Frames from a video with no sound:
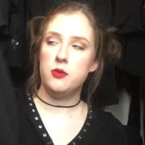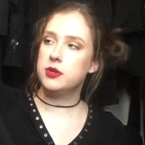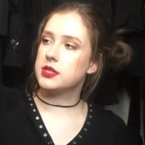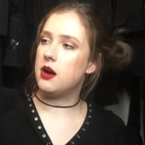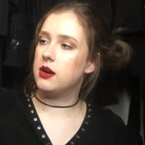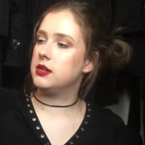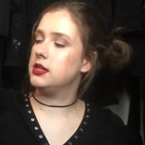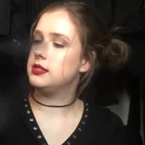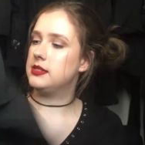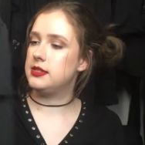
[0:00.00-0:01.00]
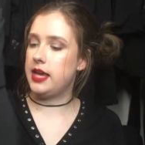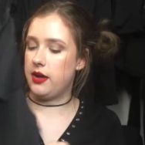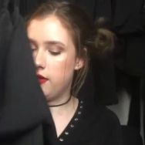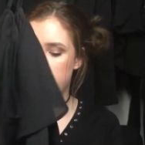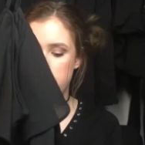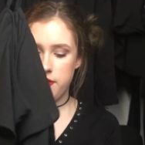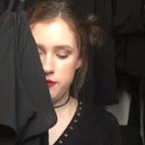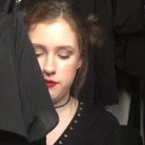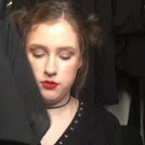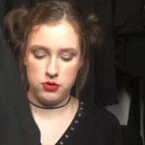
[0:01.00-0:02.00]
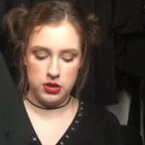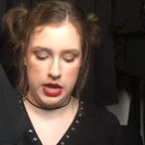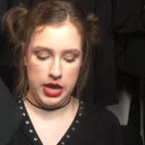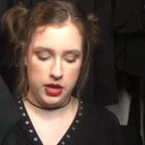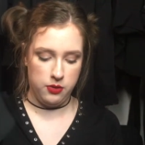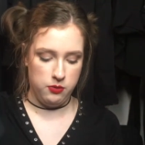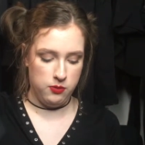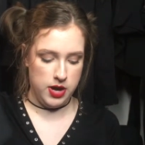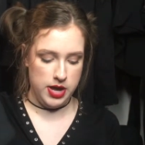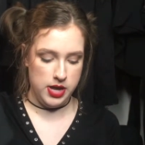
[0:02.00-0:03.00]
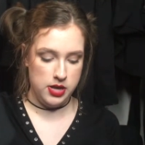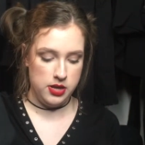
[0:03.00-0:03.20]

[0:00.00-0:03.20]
it was on sale for like what it